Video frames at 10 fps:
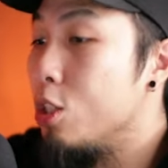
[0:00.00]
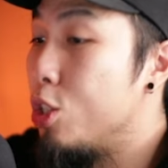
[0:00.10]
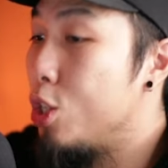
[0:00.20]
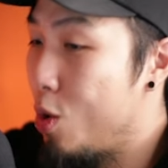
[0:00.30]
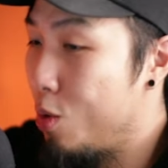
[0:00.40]

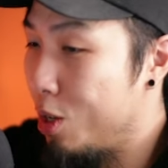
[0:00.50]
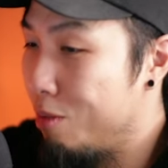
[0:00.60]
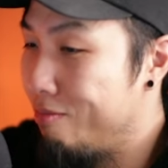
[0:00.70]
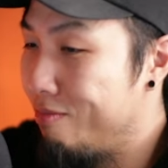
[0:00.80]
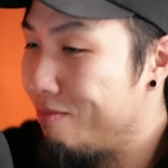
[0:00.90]

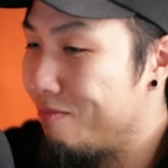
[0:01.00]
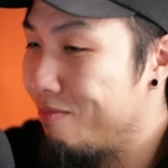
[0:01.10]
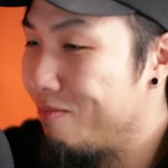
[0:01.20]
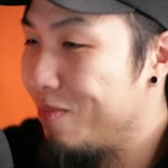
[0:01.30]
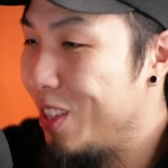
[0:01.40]
Zinogre.
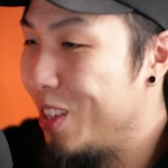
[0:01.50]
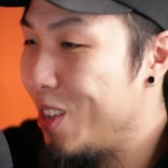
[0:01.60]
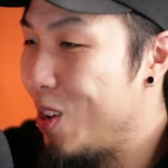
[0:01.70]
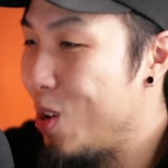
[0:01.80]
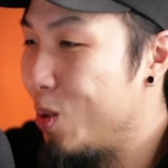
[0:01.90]

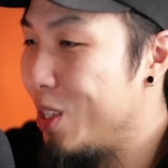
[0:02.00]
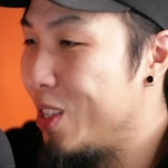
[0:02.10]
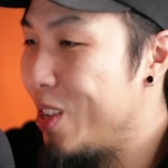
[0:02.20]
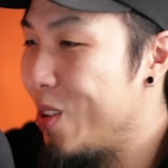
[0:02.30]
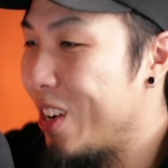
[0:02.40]
Oh,
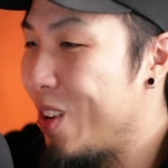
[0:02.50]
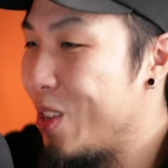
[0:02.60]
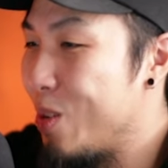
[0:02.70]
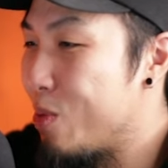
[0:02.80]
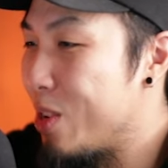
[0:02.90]
Zinogre. Oh,
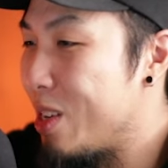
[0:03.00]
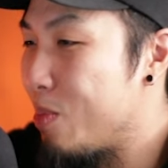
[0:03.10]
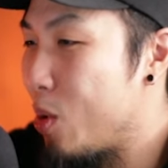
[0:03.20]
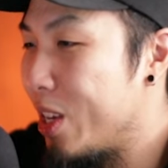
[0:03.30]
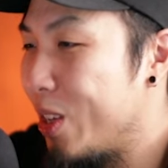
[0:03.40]
you pretty
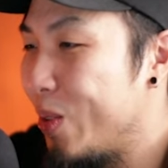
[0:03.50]
boy.